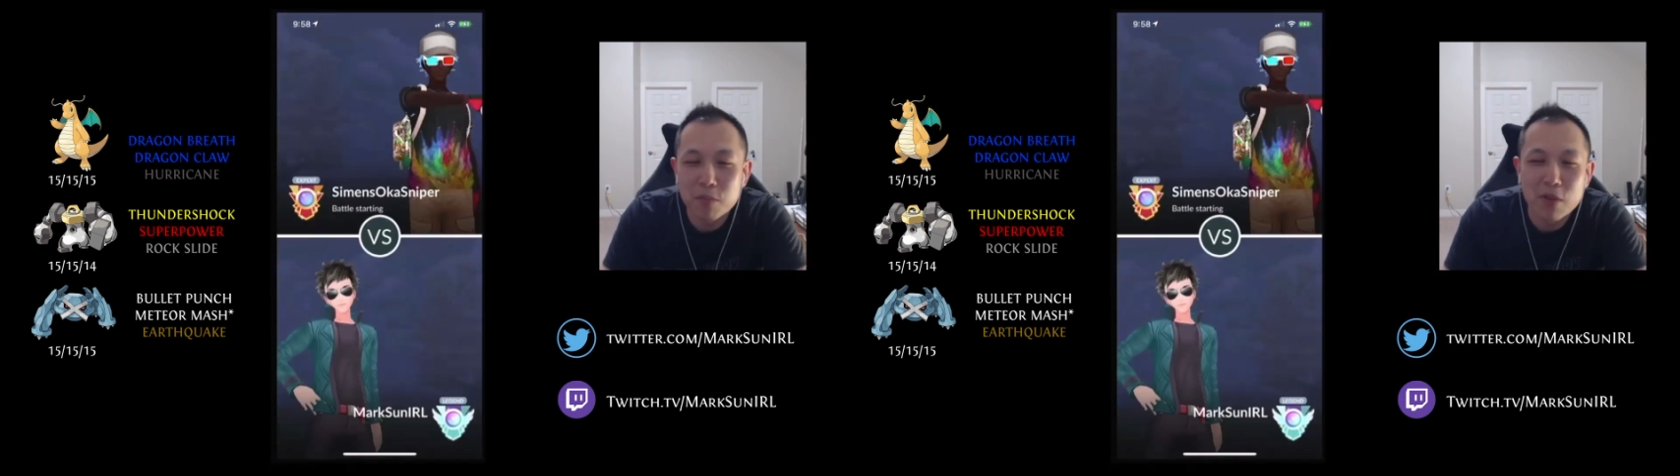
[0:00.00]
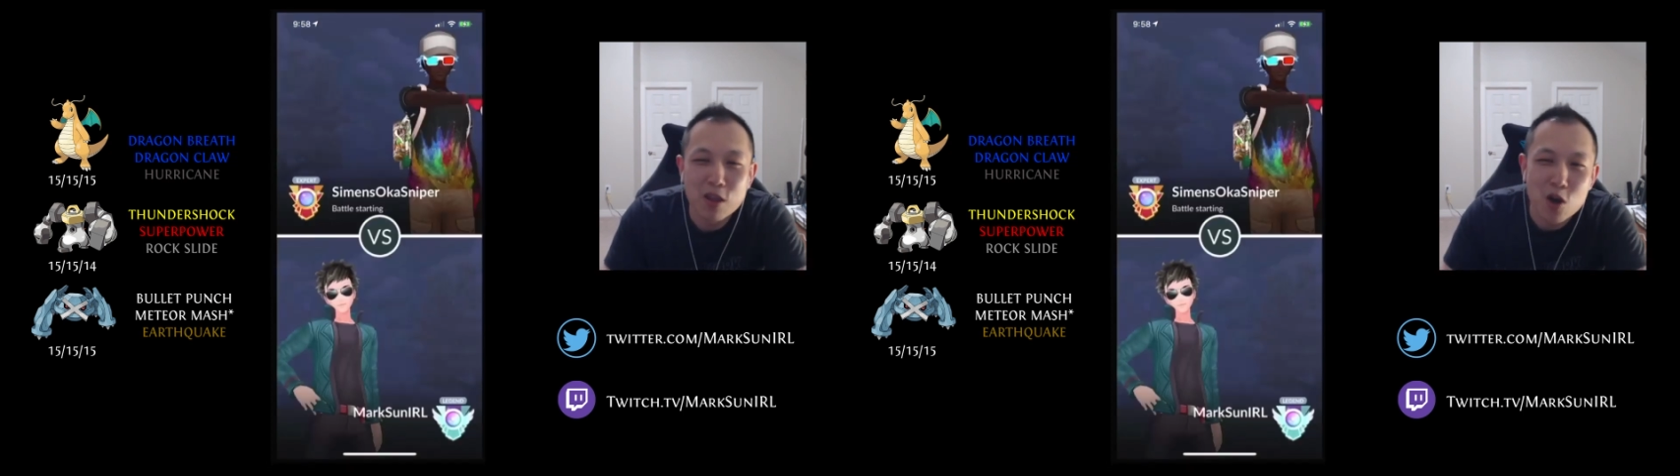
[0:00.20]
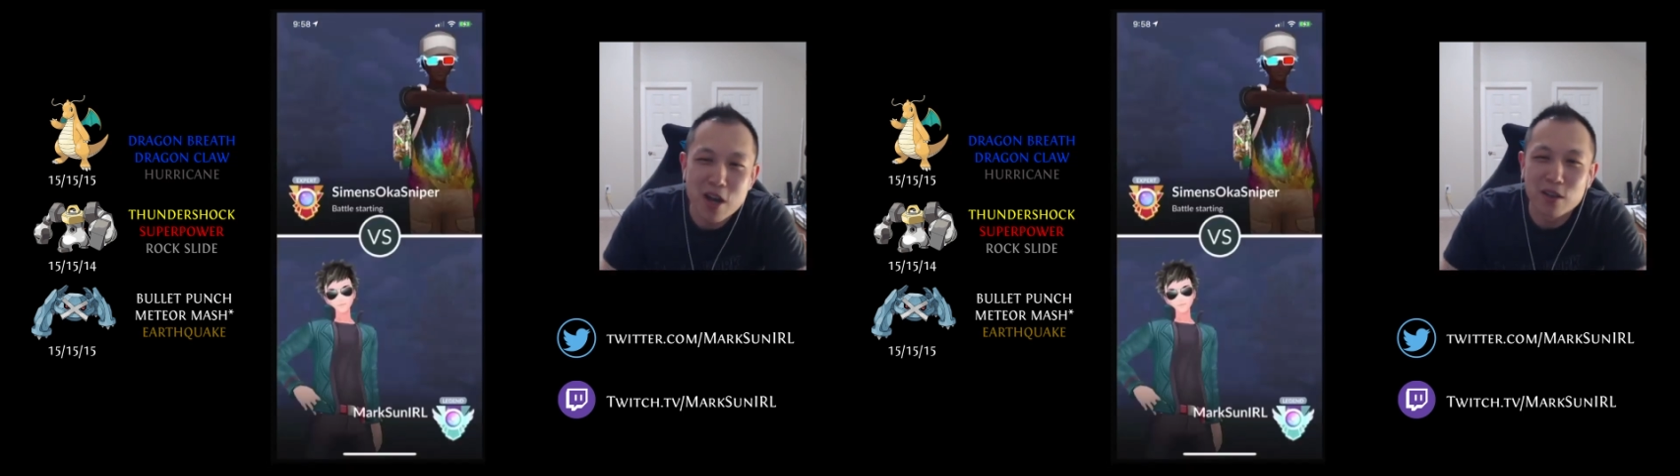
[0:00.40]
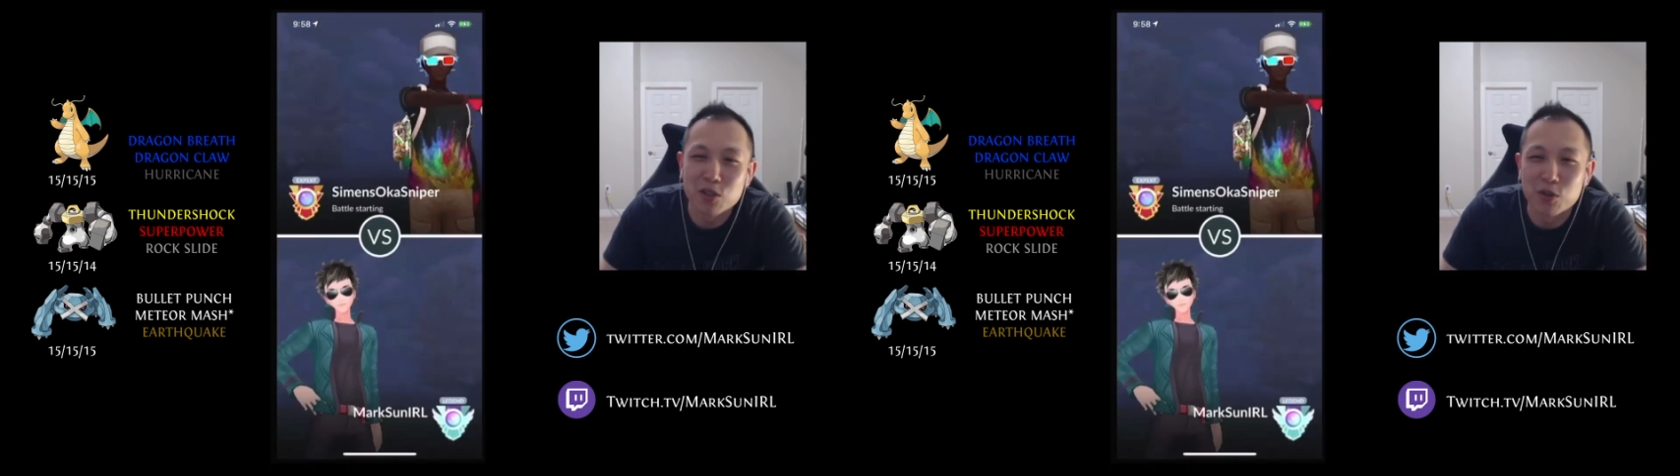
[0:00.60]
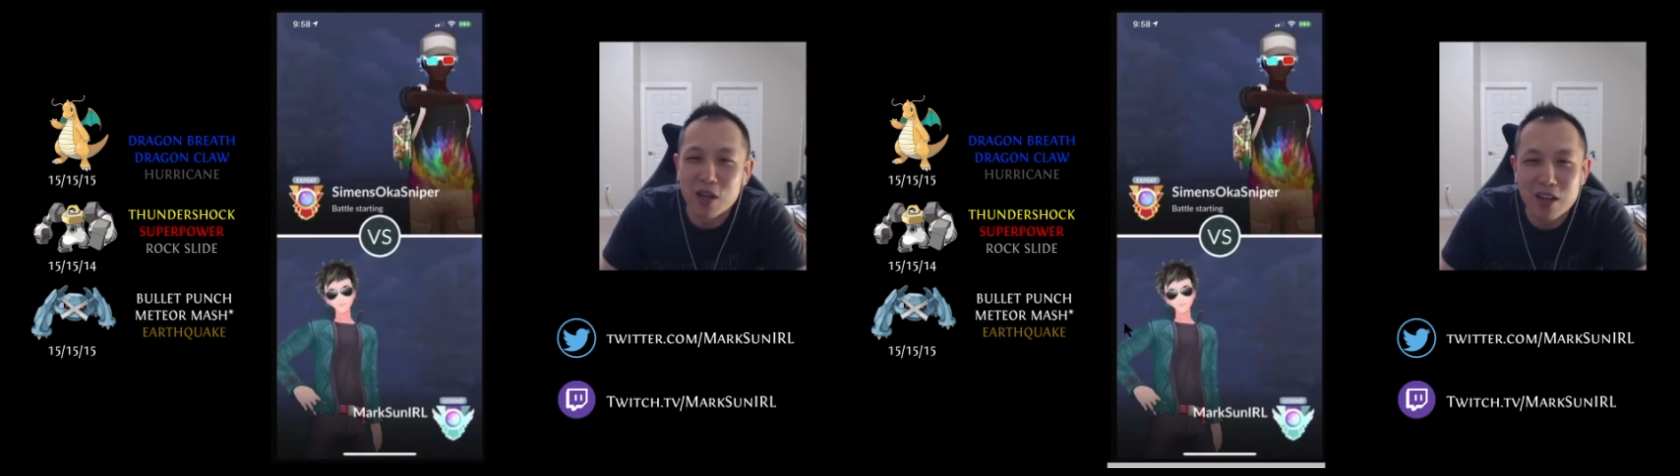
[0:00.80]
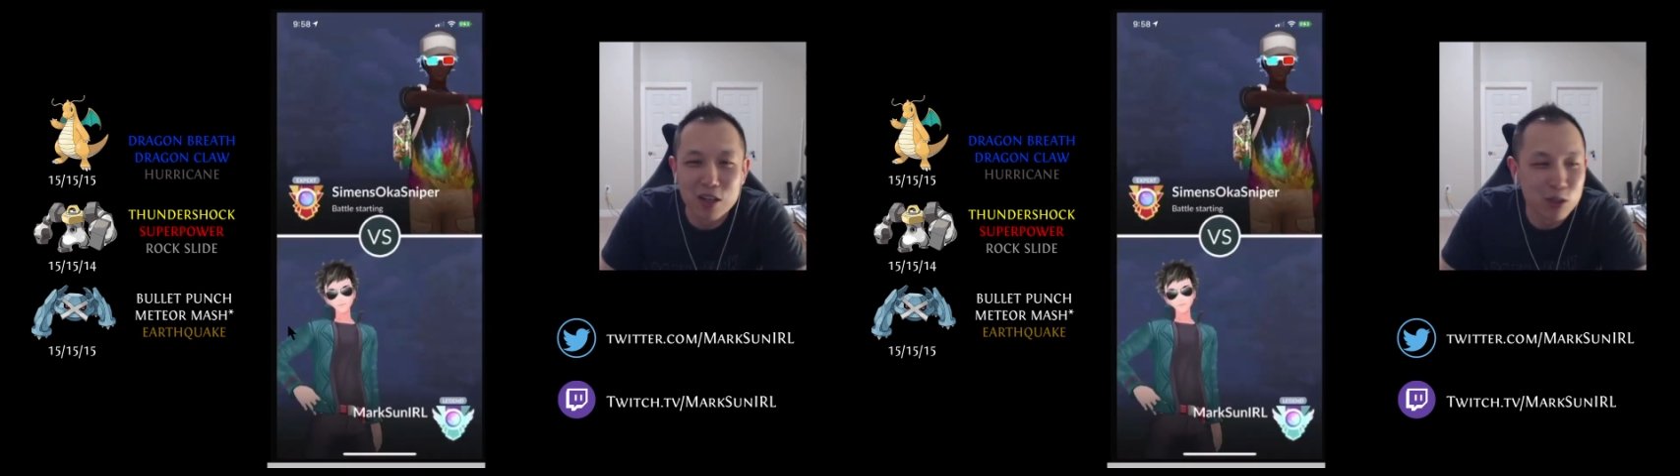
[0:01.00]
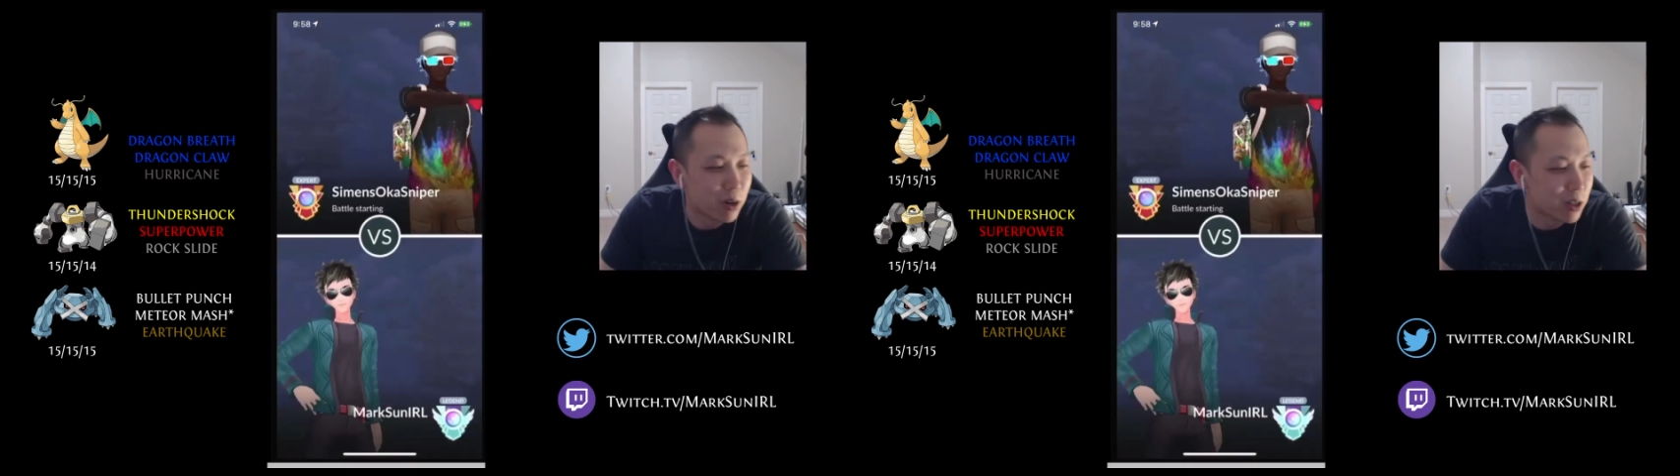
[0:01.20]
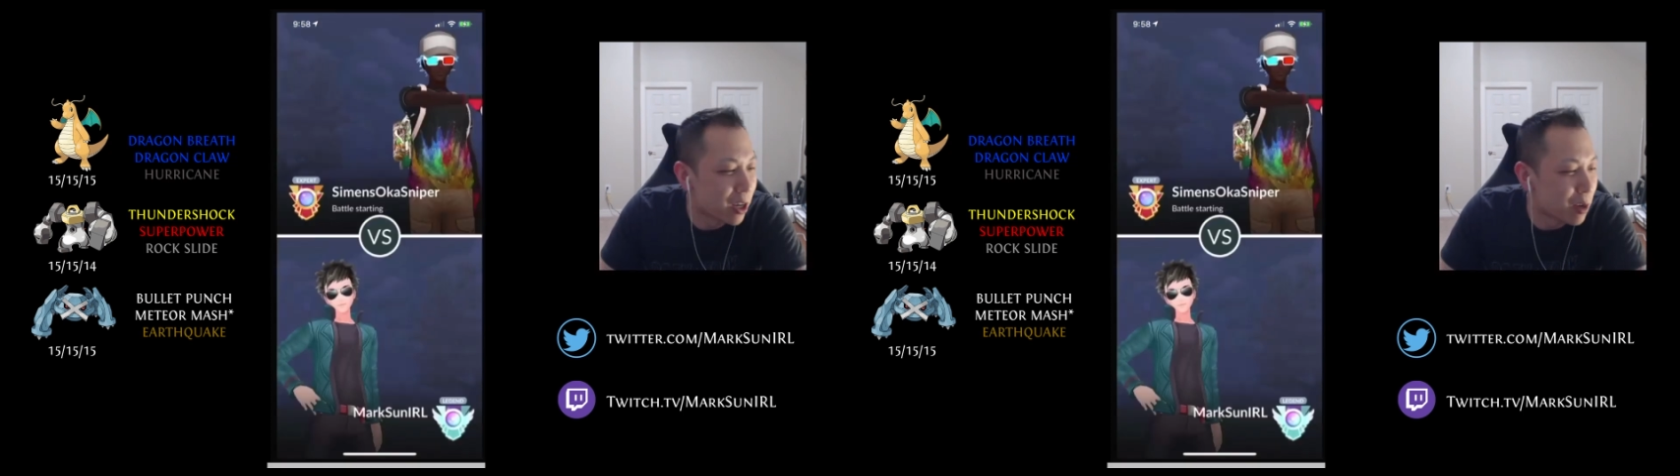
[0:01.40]
Okay, so getting into our
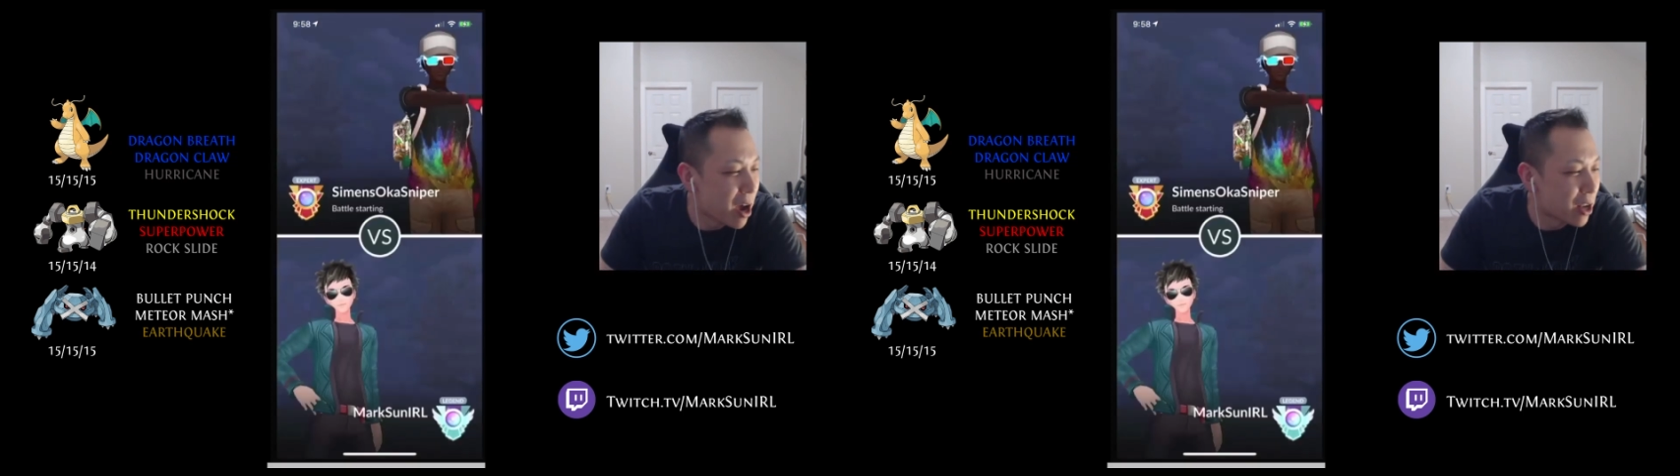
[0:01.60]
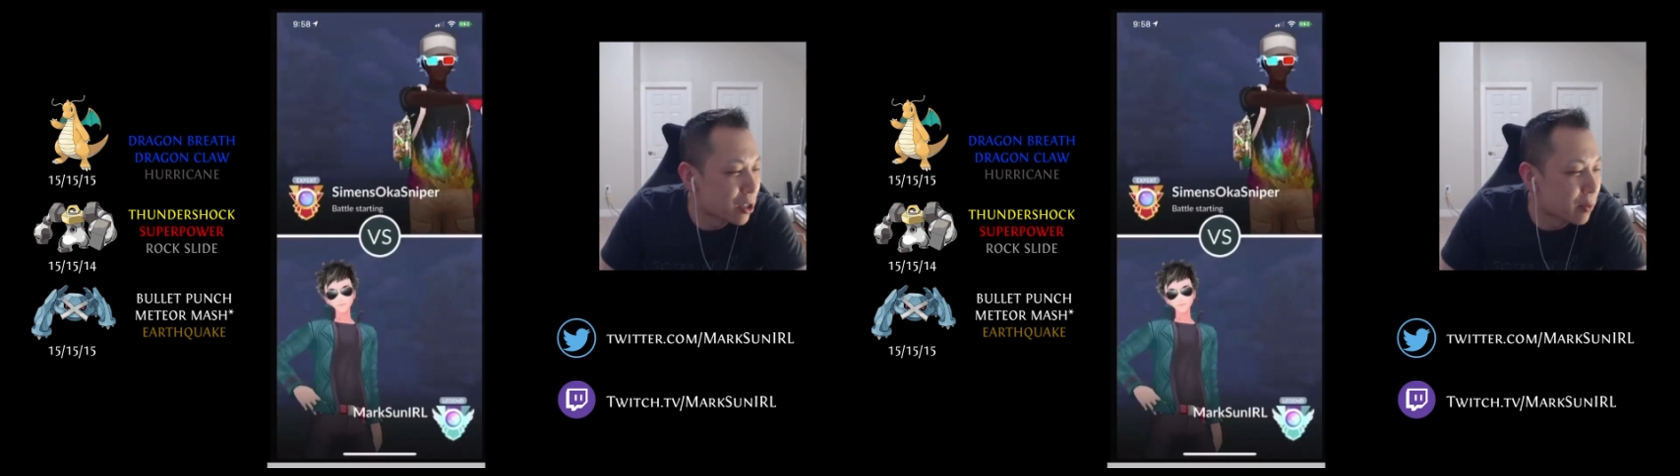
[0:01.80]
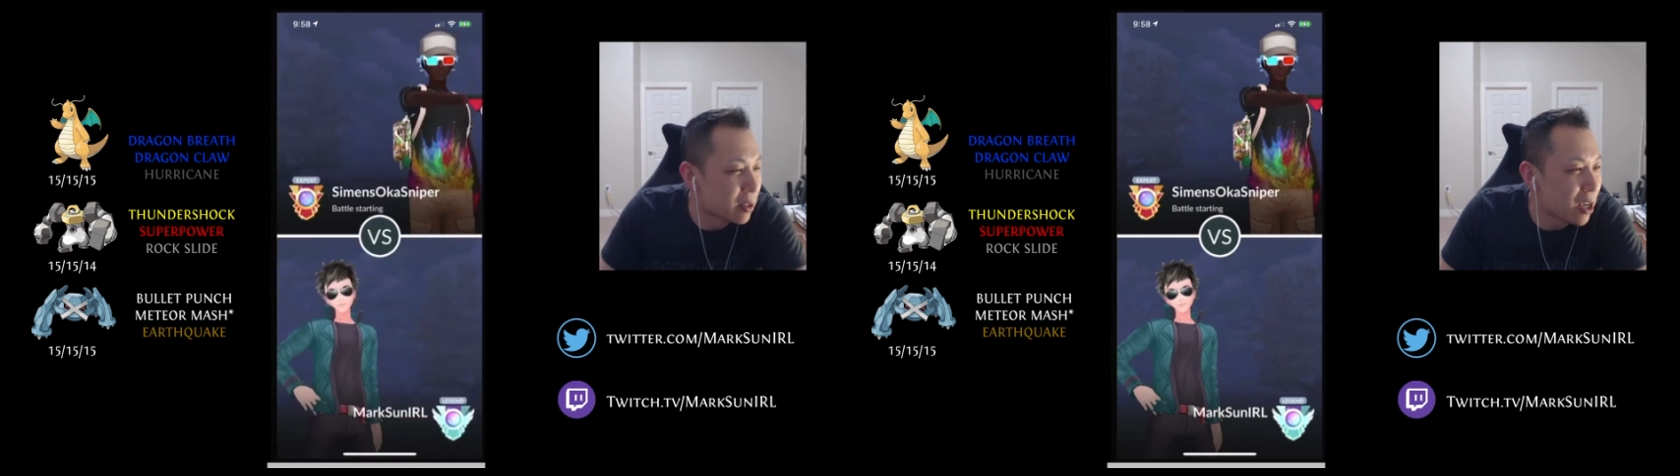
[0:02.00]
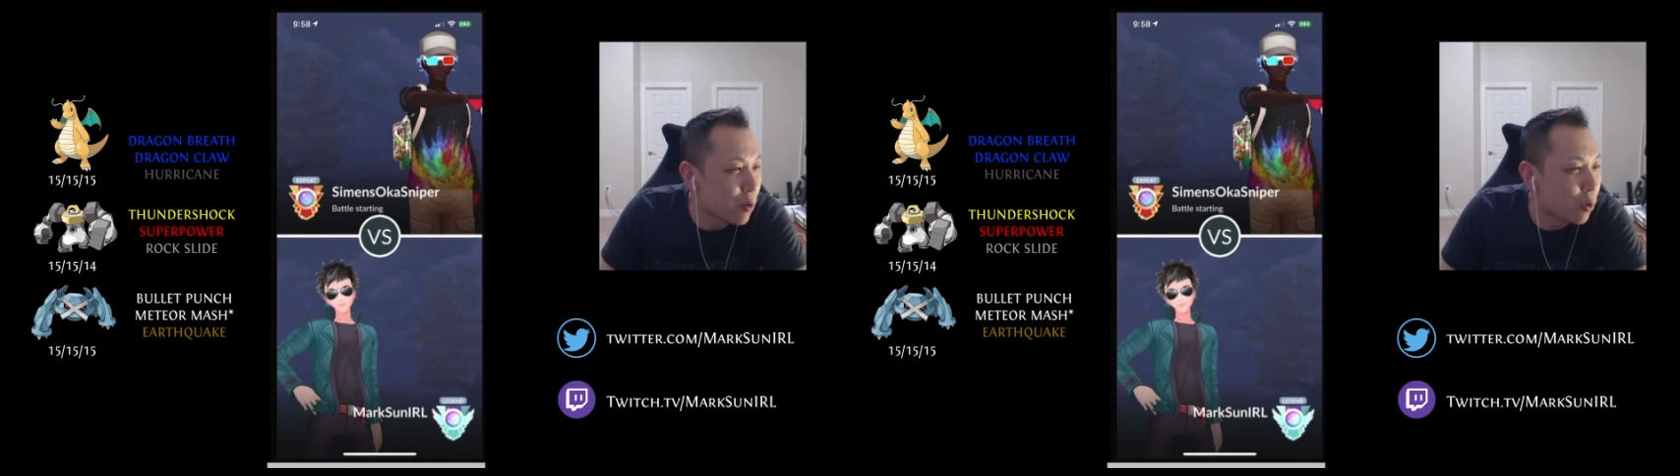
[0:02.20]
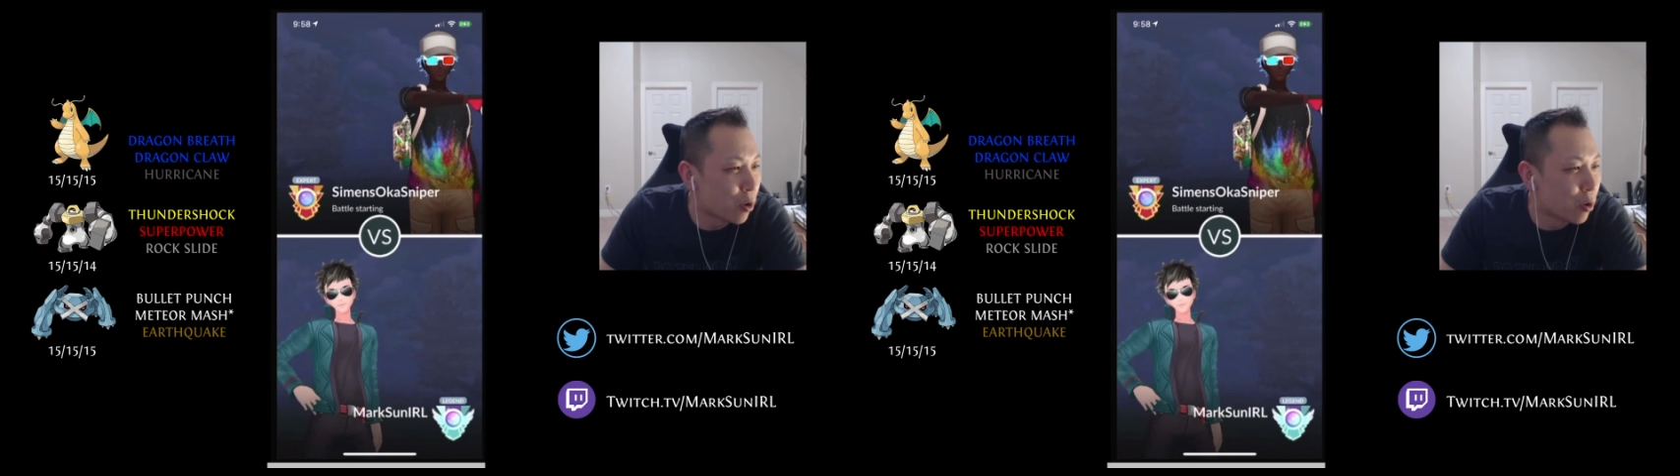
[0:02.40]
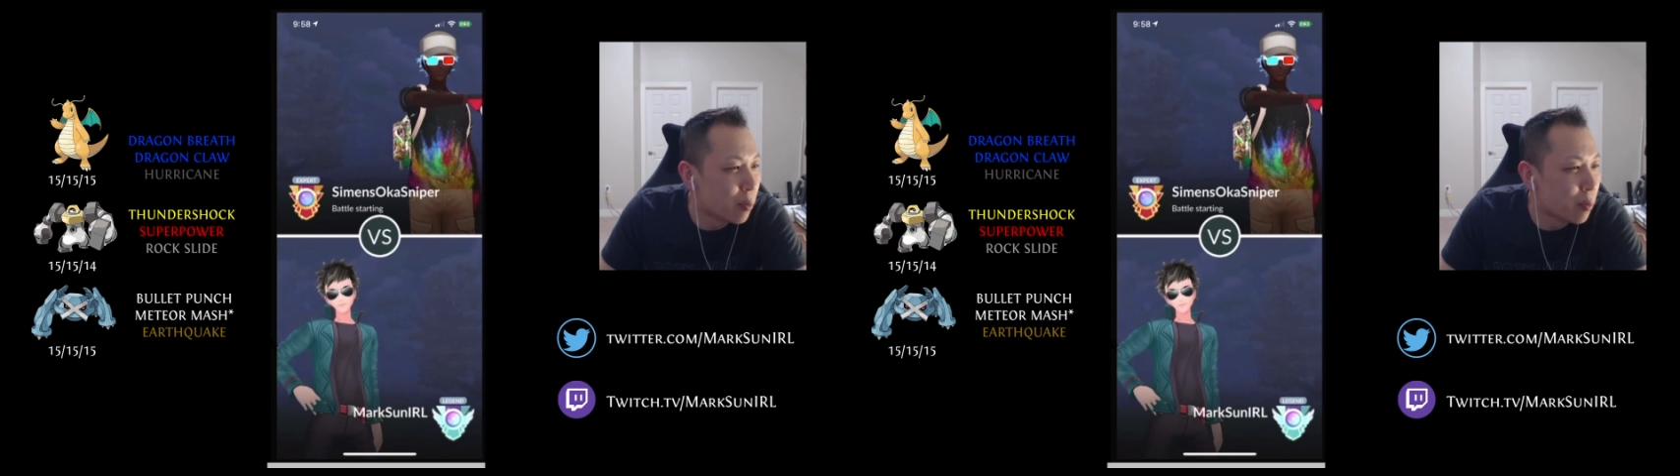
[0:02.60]
second match of the set, we're going up